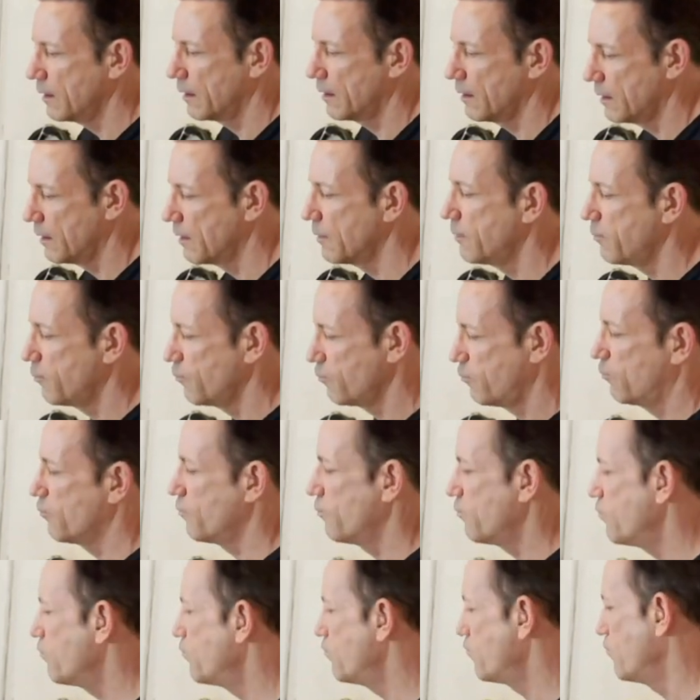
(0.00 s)
know, they were
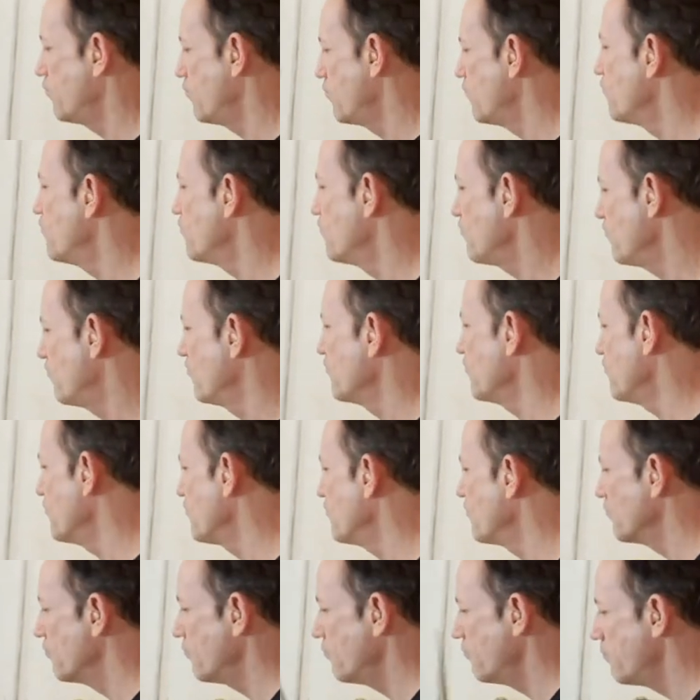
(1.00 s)
25 years
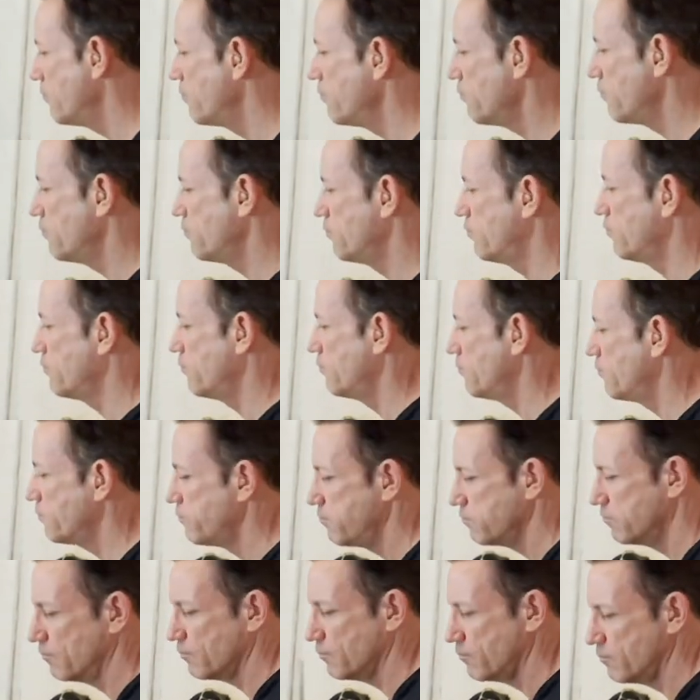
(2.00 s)
old at the time, and they
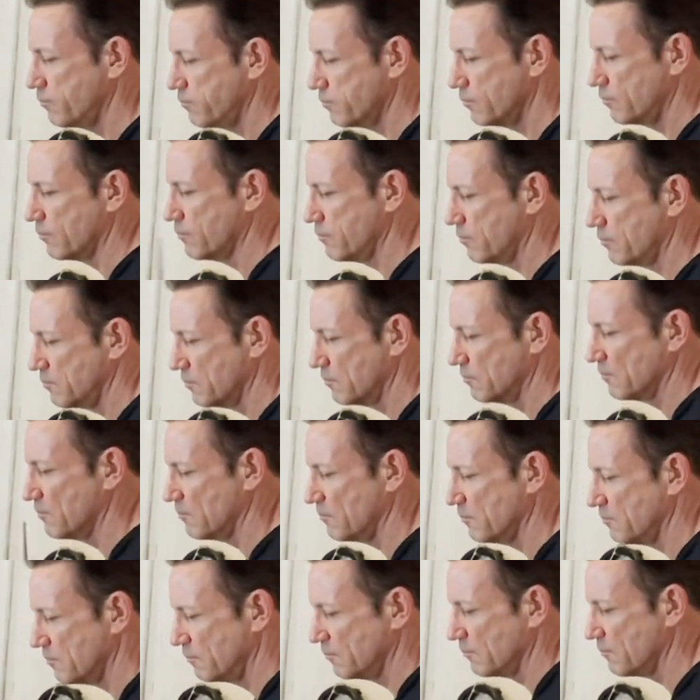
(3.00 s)
worked. They had kids
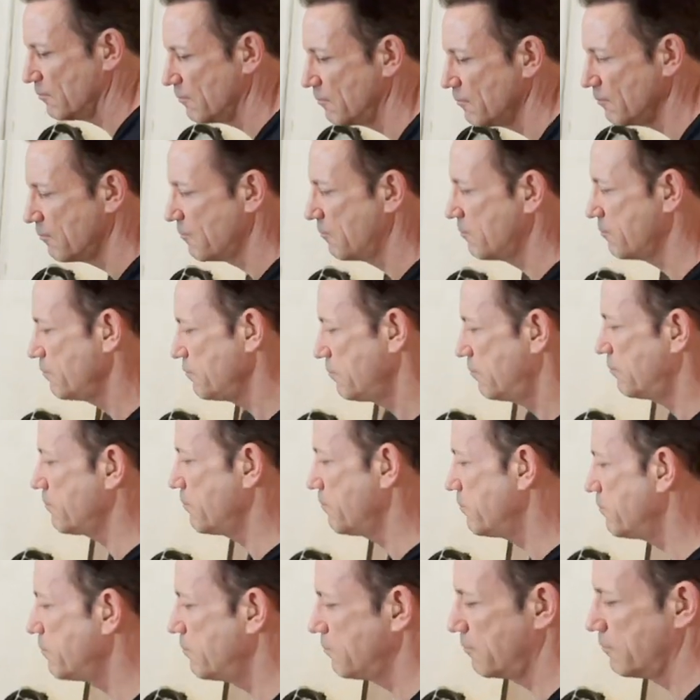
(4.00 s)
and wives and stuff. Sure. And
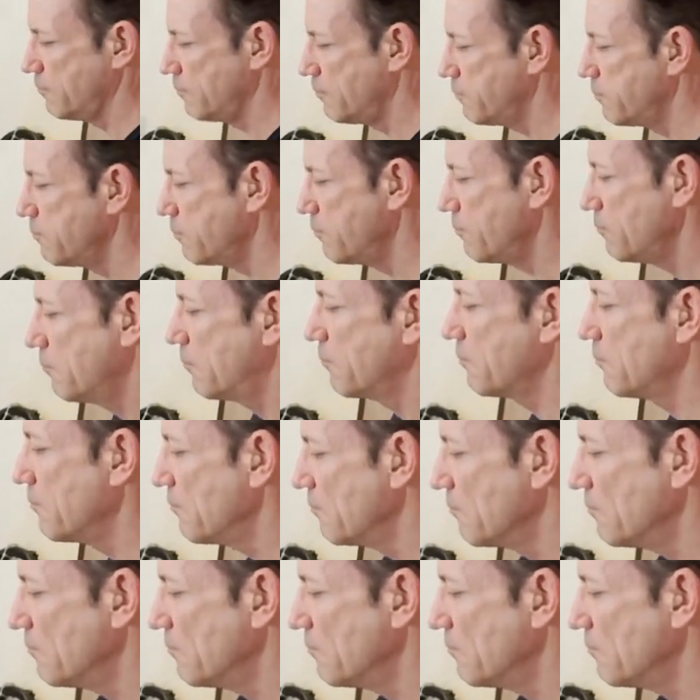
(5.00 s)
I